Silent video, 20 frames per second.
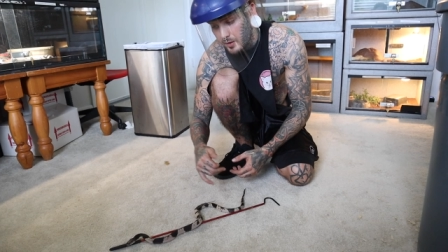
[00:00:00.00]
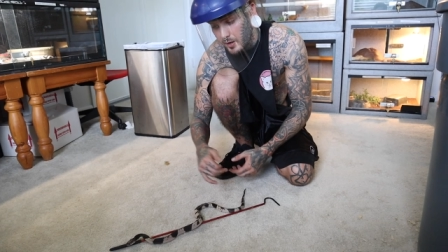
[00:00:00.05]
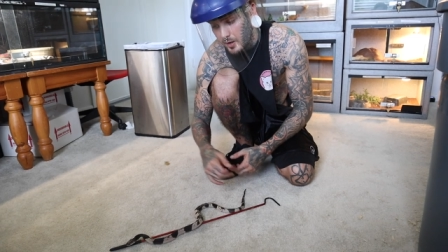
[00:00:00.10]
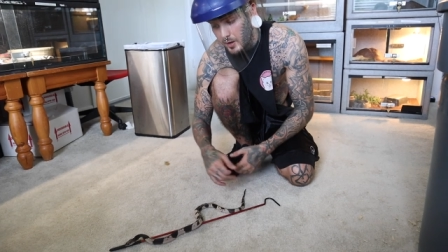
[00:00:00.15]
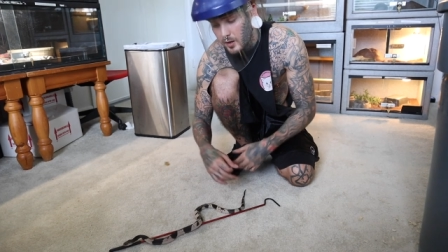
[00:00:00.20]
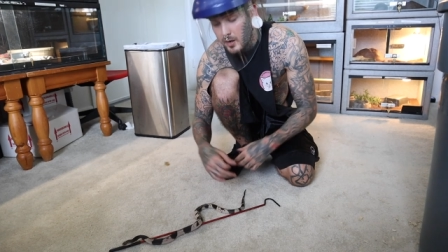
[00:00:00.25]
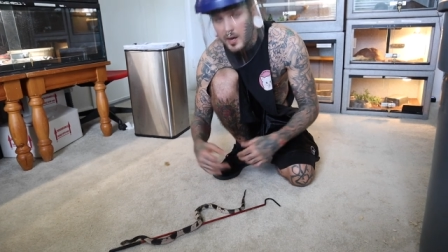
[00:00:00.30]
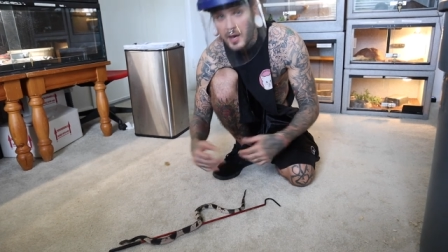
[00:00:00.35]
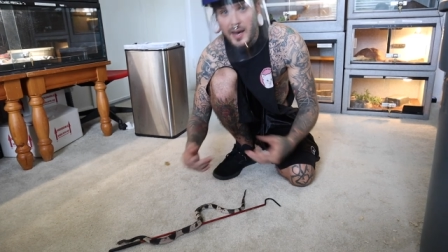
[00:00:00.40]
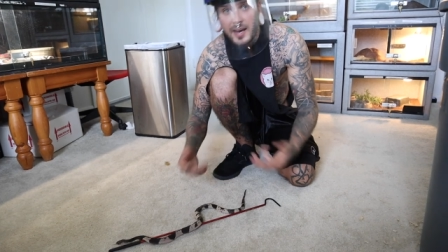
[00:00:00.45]

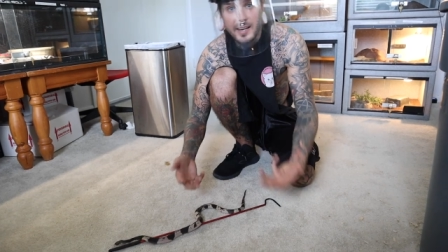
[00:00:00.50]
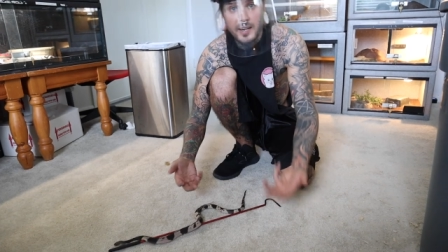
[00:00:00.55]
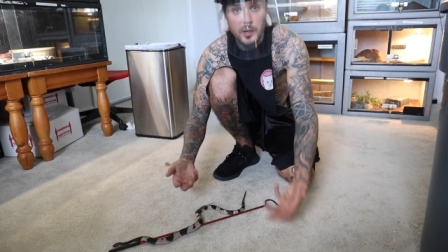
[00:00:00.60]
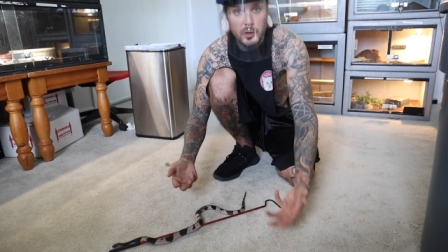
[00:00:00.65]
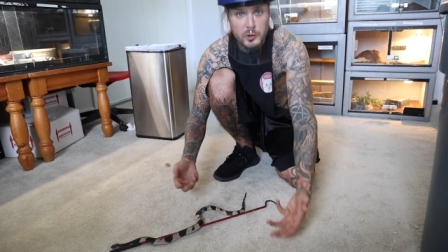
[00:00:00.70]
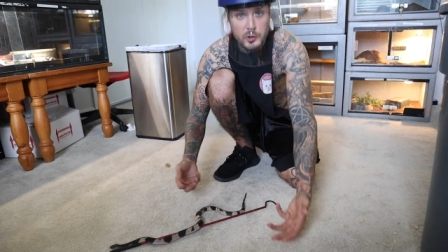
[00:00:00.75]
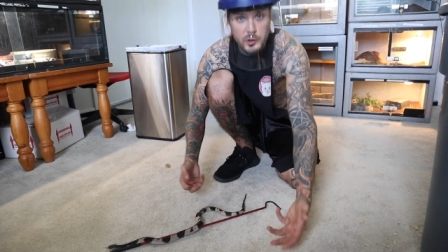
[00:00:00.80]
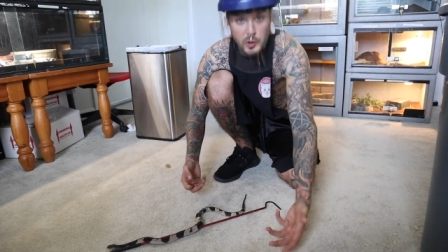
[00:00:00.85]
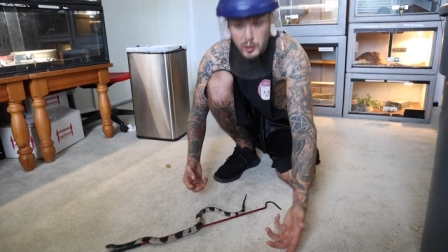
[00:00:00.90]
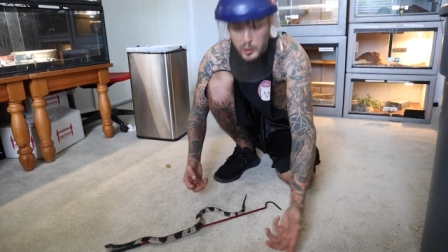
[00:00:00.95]
there, and
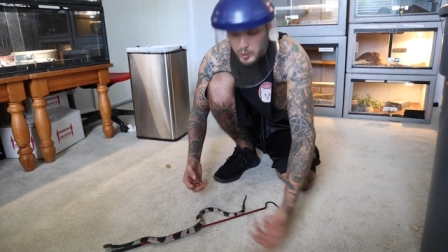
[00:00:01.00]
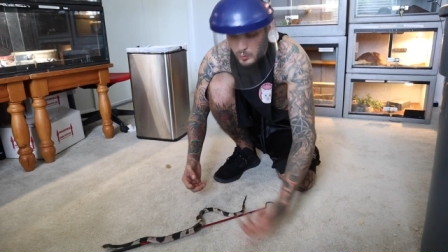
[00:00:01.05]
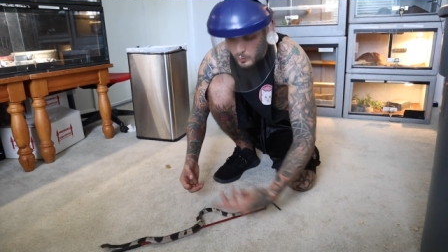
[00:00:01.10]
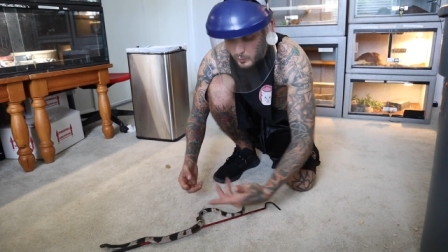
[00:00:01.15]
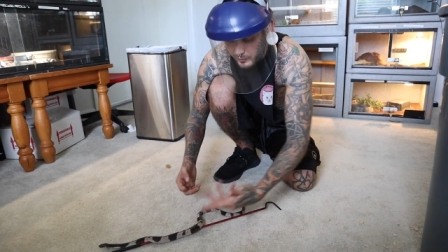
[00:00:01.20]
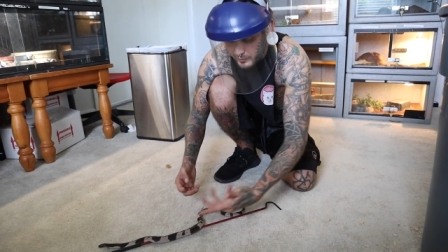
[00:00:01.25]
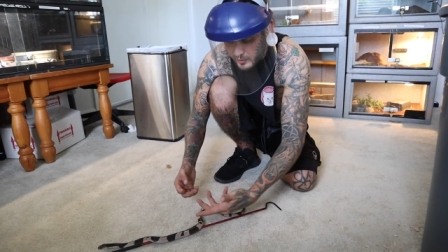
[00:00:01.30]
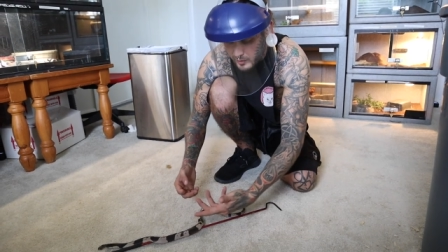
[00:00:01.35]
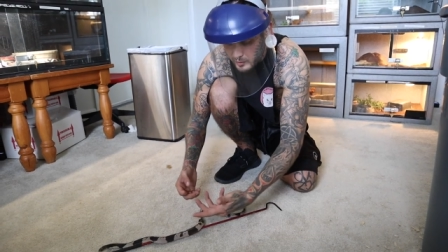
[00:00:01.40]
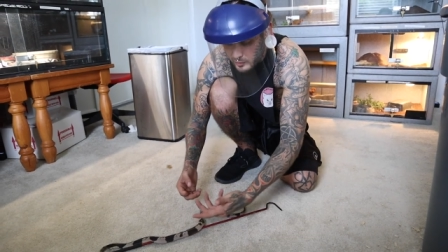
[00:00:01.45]
I'll show you
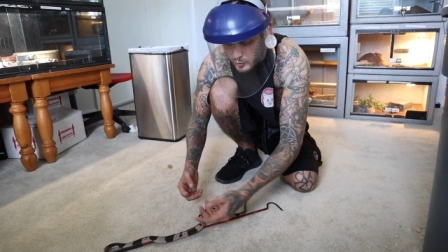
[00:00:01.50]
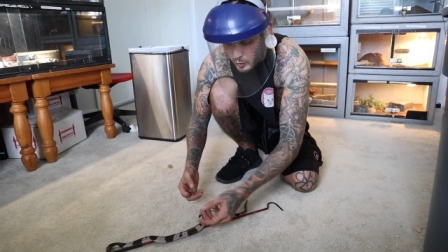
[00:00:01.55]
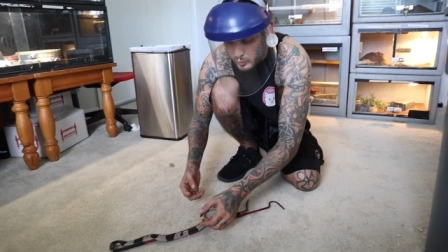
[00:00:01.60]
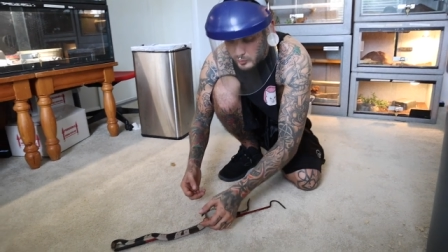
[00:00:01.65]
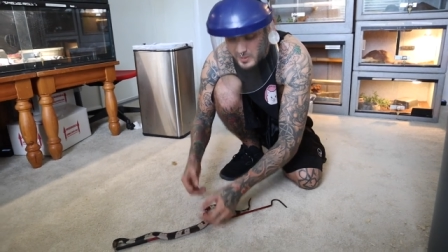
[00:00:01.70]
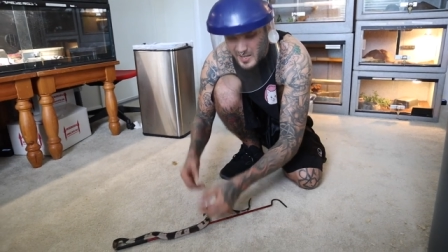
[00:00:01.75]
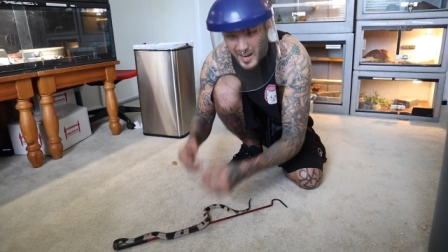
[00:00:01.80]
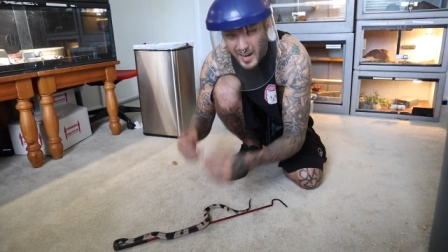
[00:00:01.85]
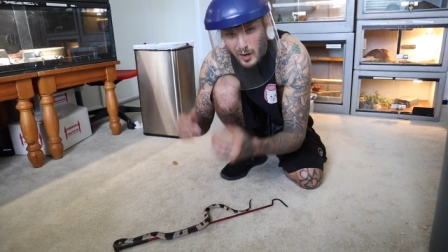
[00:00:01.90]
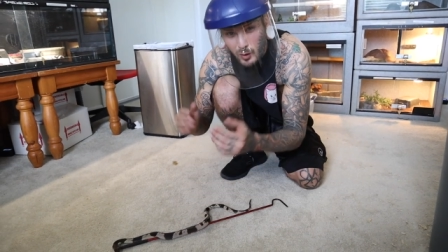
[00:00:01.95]
what the
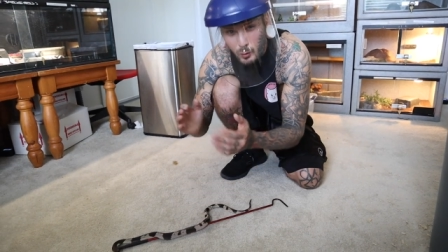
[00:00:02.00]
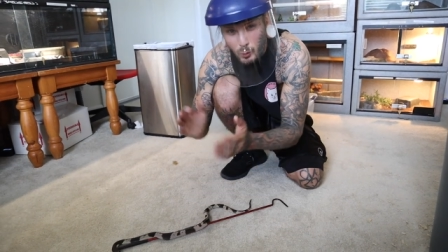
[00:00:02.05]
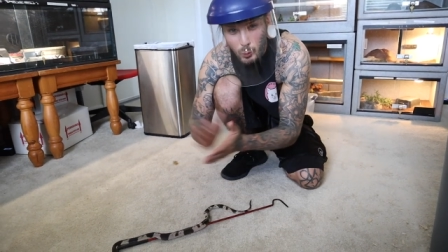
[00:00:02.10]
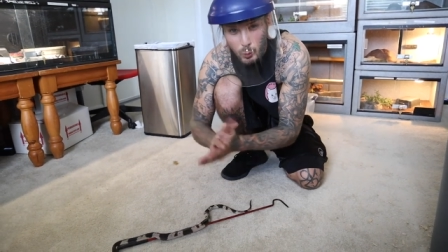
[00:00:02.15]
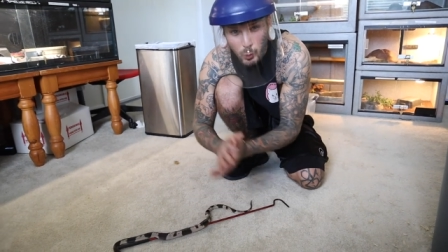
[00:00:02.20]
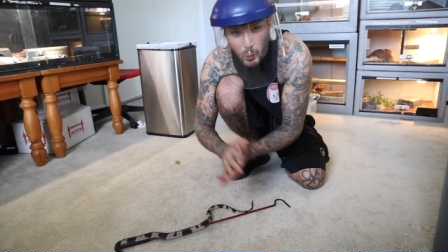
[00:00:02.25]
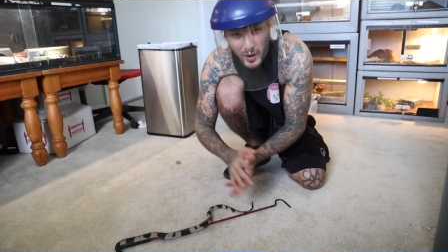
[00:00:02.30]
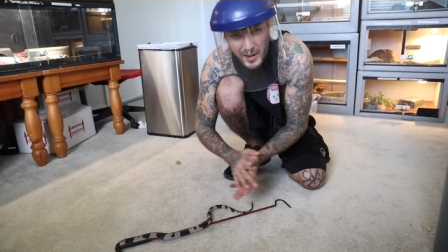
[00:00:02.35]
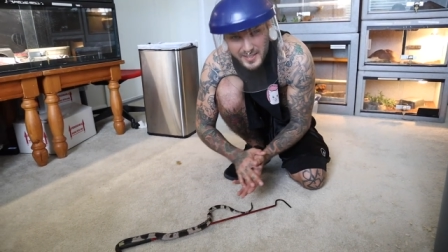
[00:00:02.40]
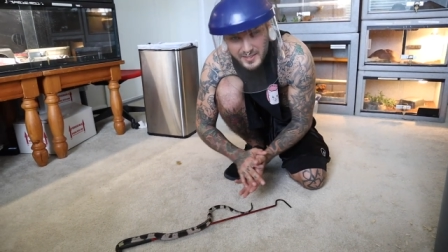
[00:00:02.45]
adults, how
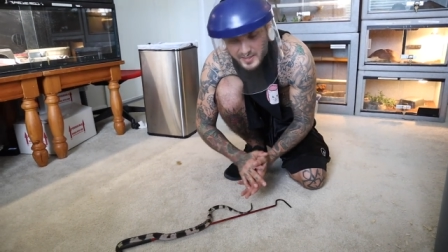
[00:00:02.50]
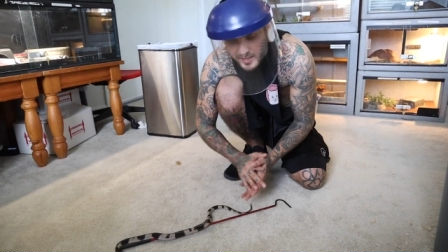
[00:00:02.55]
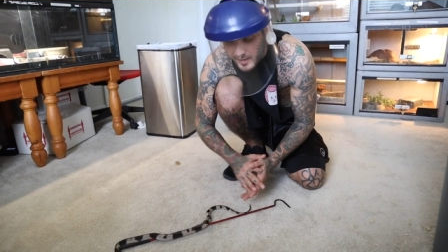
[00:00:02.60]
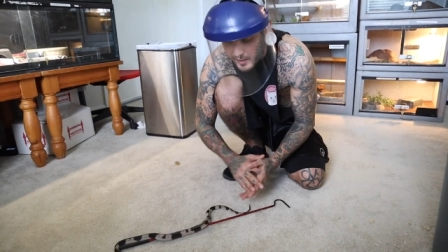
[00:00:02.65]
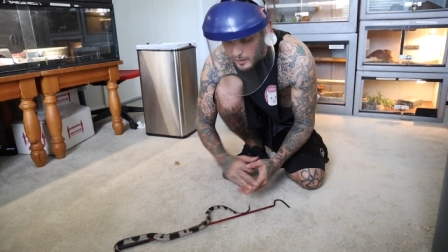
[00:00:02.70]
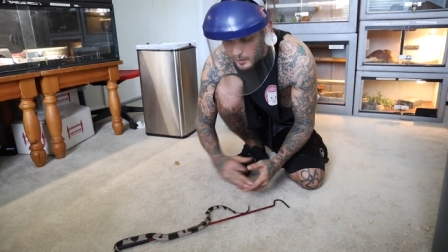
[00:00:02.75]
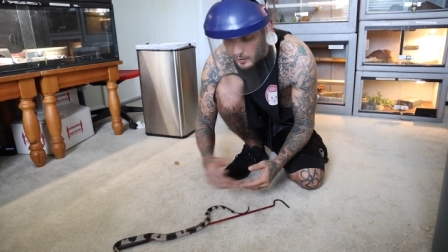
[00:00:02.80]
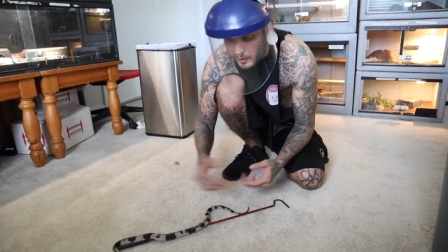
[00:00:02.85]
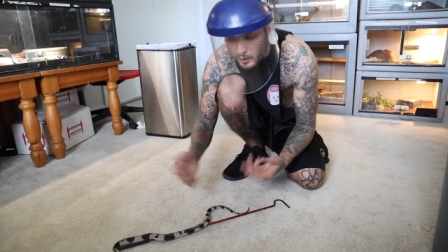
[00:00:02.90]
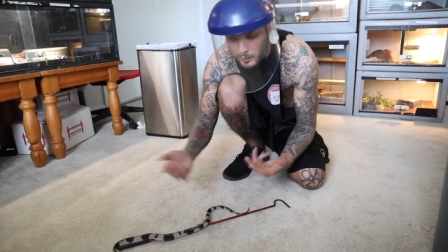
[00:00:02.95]
white they
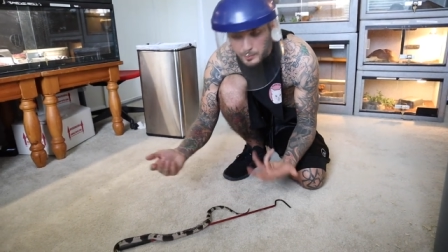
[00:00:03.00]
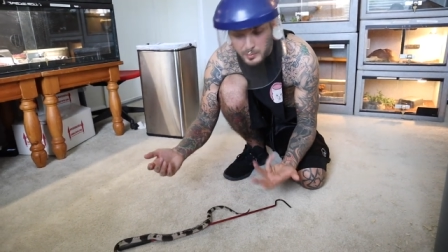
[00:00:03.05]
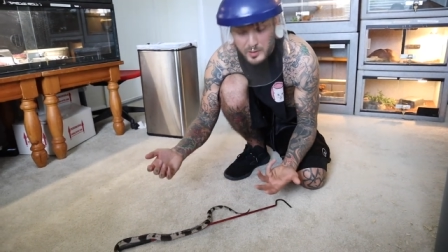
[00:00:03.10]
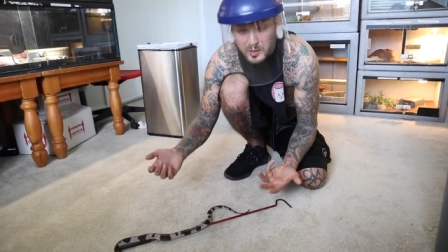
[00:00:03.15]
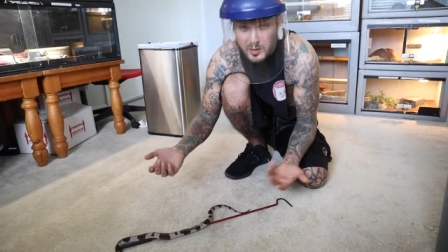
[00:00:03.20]
are.